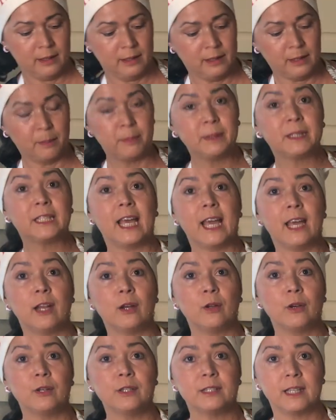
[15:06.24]
the
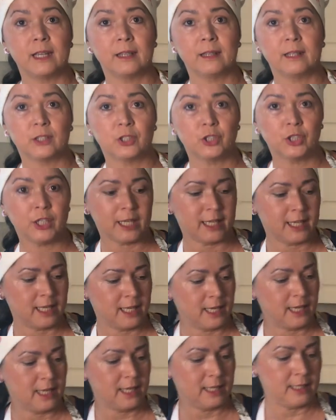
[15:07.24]
potatoes and the
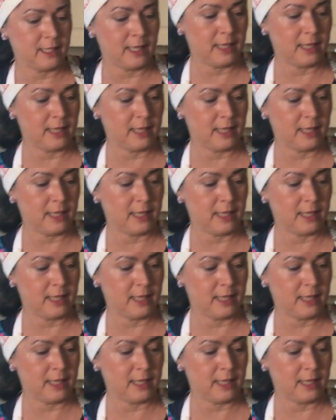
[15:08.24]
chicken